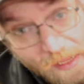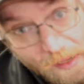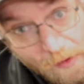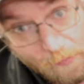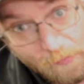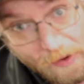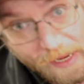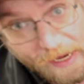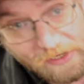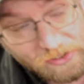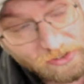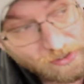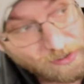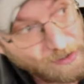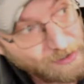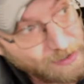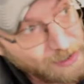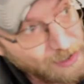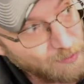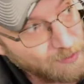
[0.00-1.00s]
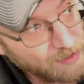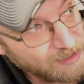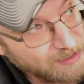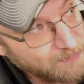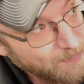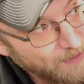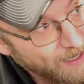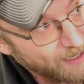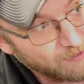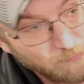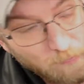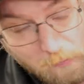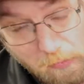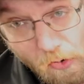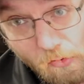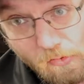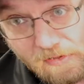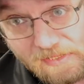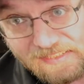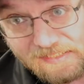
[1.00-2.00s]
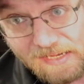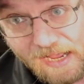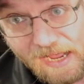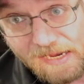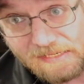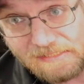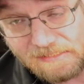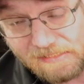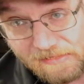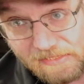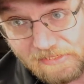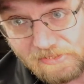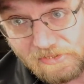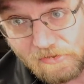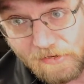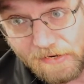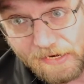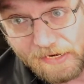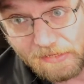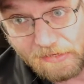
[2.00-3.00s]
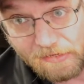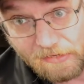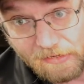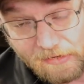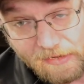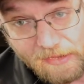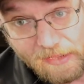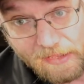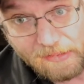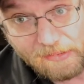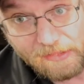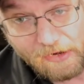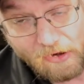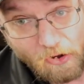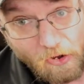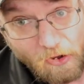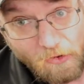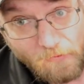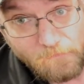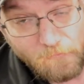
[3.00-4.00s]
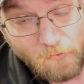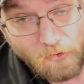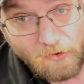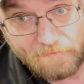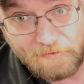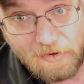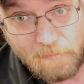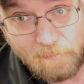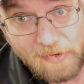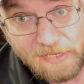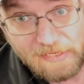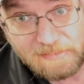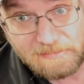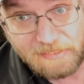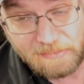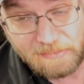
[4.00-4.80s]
Make sure you inspect both sides of this trailer that all 4 of your pins are